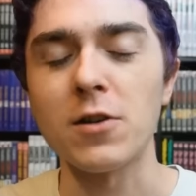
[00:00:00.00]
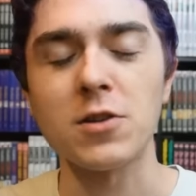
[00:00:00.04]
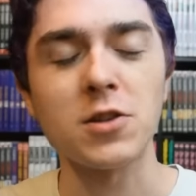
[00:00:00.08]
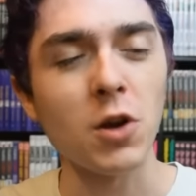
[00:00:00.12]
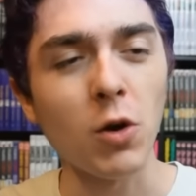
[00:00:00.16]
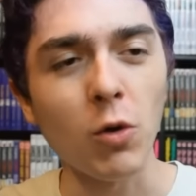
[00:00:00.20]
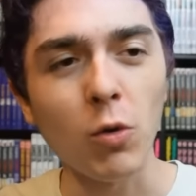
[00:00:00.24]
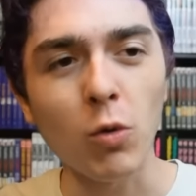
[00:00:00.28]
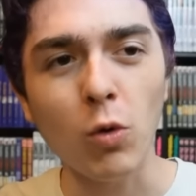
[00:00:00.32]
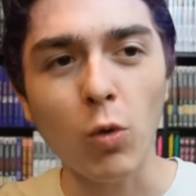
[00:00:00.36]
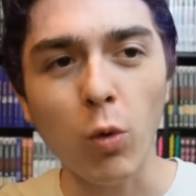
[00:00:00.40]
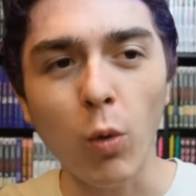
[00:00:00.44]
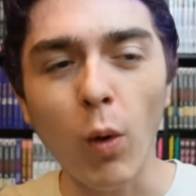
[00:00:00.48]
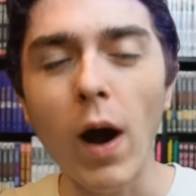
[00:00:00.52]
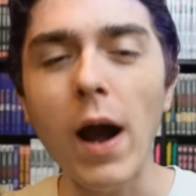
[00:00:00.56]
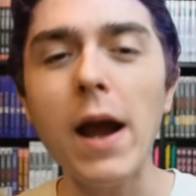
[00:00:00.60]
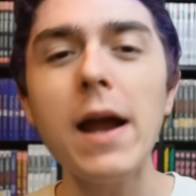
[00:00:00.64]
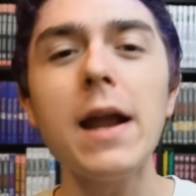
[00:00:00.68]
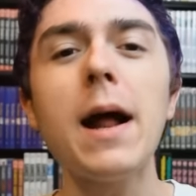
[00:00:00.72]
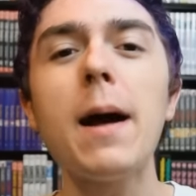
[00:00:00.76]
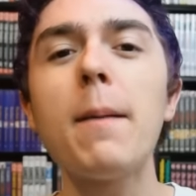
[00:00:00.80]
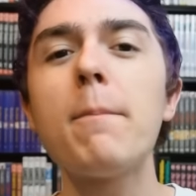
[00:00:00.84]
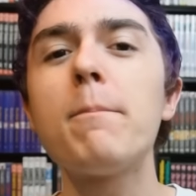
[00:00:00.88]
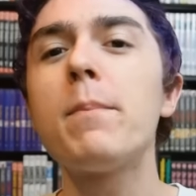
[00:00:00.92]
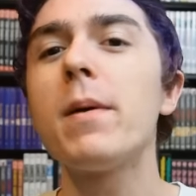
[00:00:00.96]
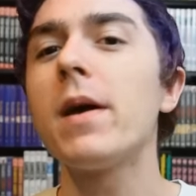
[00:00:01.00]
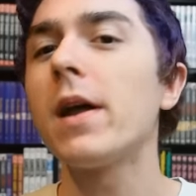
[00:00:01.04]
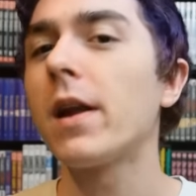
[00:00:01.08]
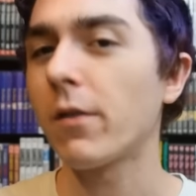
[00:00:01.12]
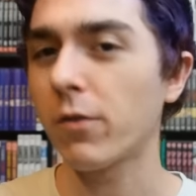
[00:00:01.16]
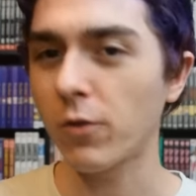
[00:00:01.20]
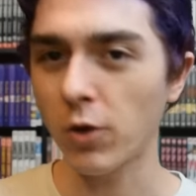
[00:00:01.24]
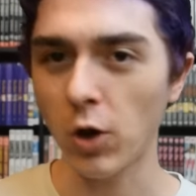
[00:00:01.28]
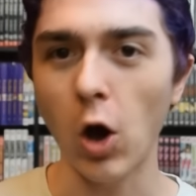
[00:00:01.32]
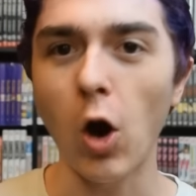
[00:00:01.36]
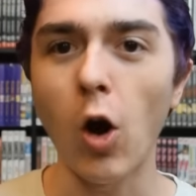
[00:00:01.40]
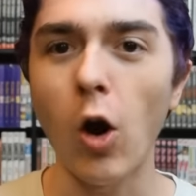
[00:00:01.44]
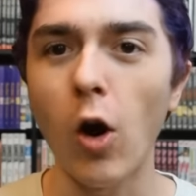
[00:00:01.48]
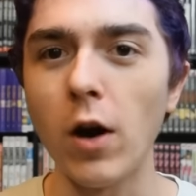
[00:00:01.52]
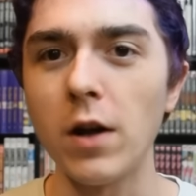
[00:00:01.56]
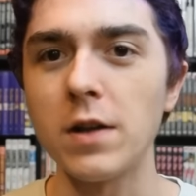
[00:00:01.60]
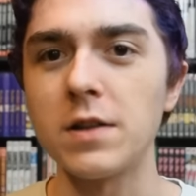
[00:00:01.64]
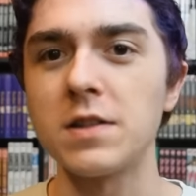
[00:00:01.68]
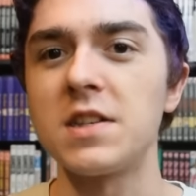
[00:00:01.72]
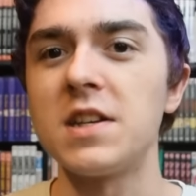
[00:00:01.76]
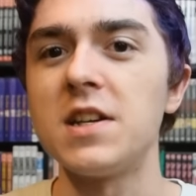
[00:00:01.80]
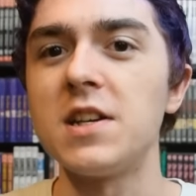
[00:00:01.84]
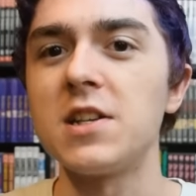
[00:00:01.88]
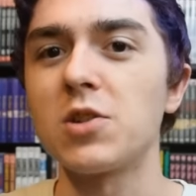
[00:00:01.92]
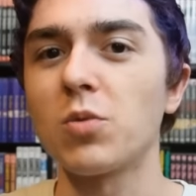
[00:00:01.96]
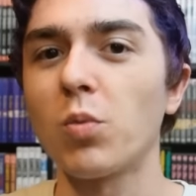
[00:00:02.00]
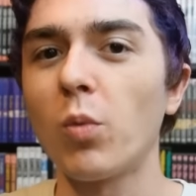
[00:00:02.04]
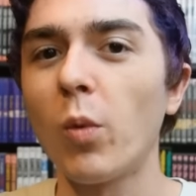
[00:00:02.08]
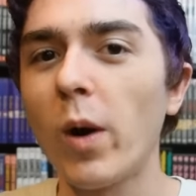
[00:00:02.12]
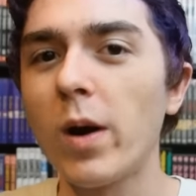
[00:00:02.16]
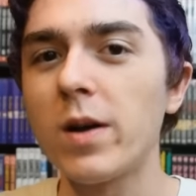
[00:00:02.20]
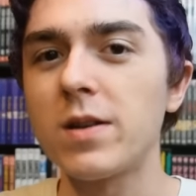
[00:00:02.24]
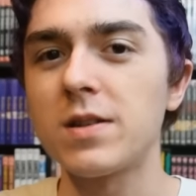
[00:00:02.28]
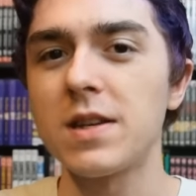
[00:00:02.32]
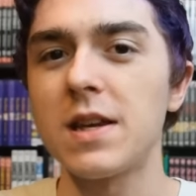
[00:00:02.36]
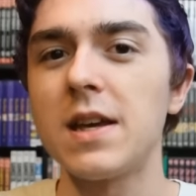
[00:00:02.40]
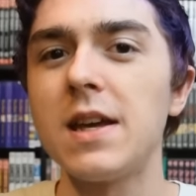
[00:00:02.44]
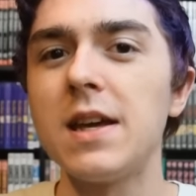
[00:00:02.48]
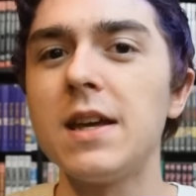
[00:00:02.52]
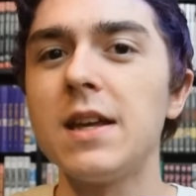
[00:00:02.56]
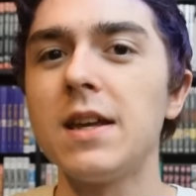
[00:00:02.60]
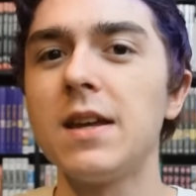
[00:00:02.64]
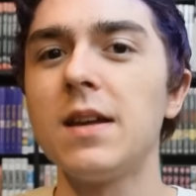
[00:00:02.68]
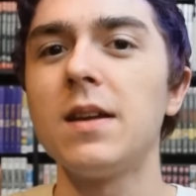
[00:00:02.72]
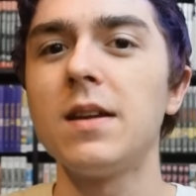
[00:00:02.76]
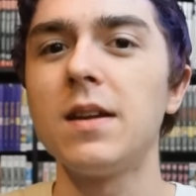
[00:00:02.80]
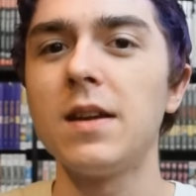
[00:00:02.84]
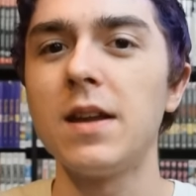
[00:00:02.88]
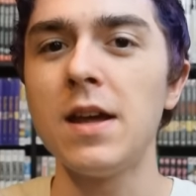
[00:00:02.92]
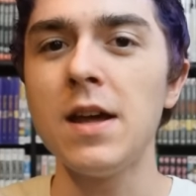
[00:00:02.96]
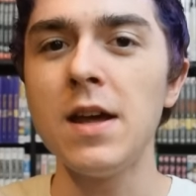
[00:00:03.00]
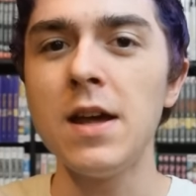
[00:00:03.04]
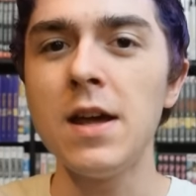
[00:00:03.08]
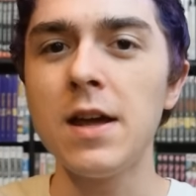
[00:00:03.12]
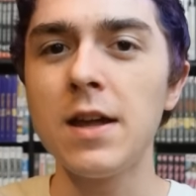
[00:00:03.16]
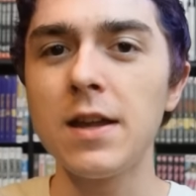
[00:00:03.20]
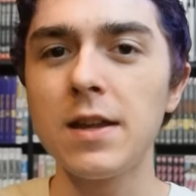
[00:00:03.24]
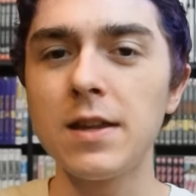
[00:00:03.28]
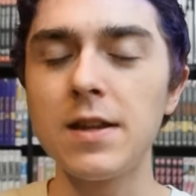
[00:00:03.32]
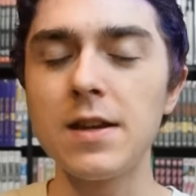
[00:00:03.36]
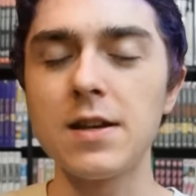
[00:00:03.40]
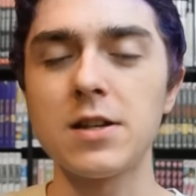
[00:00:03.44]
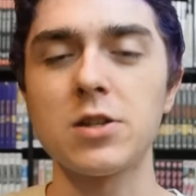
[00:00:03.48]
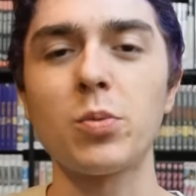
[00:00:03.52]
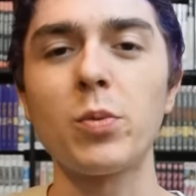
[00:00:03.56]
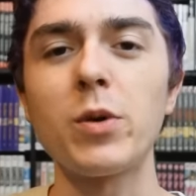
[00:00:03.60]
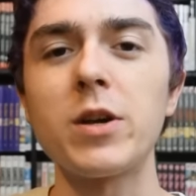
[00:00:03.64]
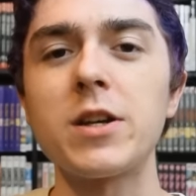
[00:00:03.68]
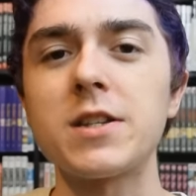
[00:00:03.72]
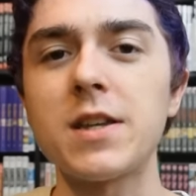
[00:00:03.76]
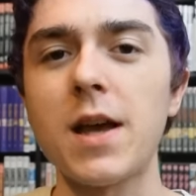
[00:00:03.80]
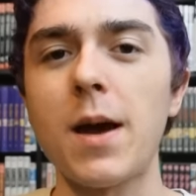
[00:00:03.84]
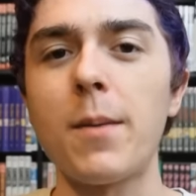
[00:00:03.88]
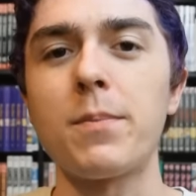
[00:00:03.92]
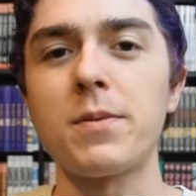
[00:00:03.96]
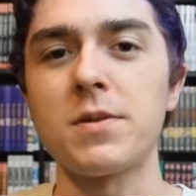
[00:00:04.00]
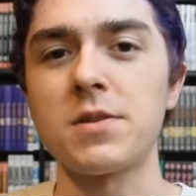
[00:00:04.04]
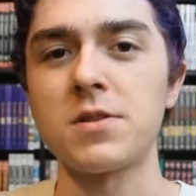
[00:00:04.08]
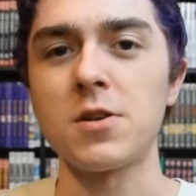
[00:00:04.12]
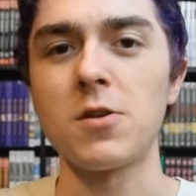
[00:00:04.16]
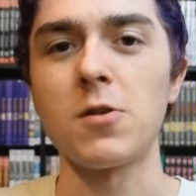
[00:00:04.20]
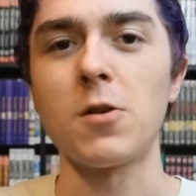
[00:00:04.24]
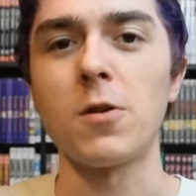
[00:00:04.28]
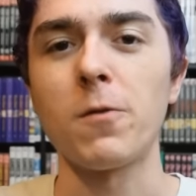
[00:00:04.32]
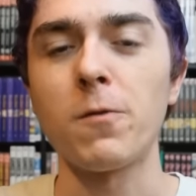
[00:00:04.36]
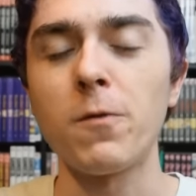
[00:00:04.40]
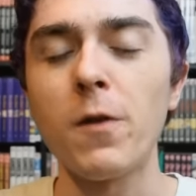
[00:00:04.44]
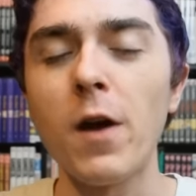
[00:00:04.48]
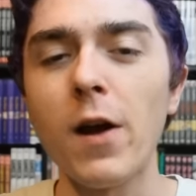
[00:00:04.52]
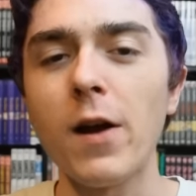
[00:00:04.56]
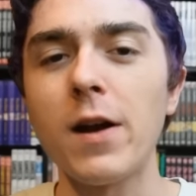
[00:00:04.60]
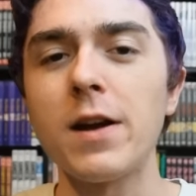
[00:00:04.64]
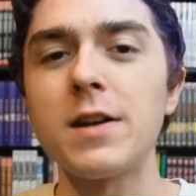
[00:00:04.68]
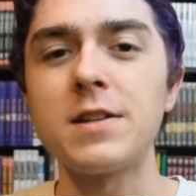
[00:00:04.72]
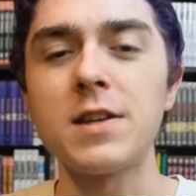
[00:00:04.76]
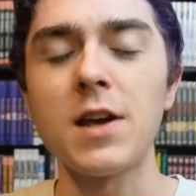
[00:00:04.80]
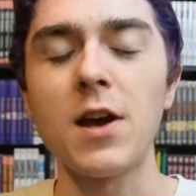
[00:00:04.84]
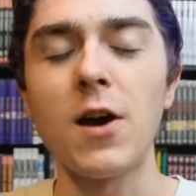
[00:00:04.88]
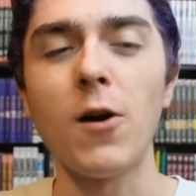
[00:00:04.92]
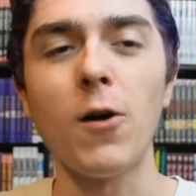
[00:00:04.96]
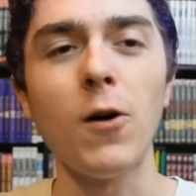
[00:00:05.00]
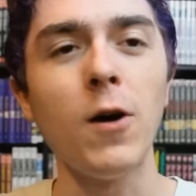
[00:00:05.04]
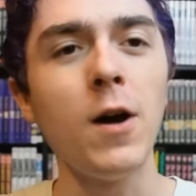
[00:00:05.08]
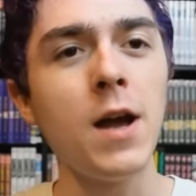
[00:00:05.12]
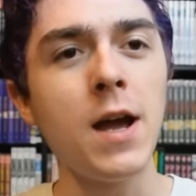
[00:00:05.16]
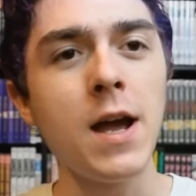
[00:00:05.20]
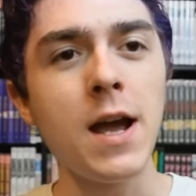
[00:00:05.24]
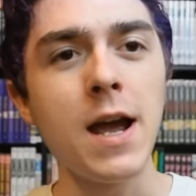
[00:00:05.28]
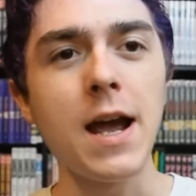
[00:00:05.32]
So quite a bit of content was in this week's episode of Fairy Tail,